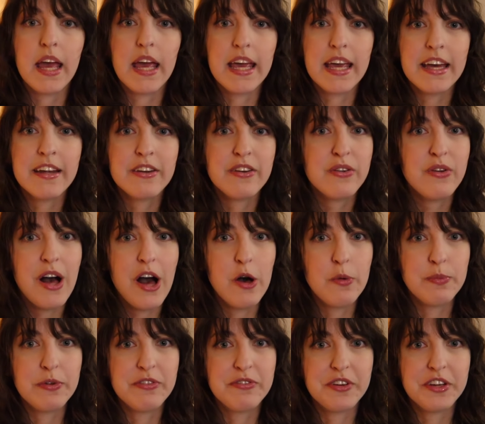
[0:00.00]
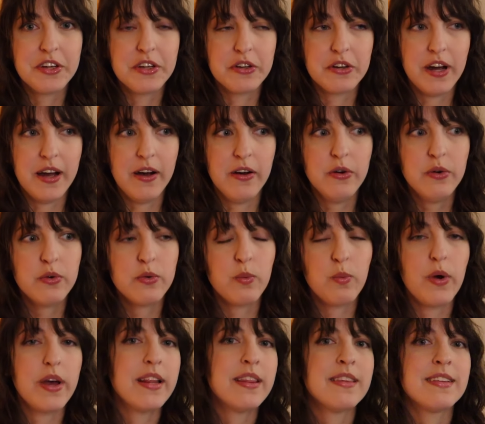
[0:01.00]
And it'll help me figure out
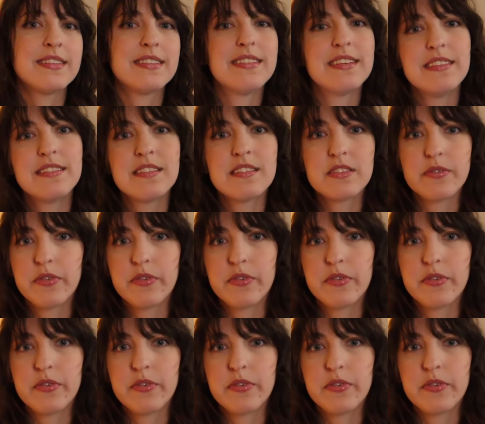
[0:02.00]
when the seasons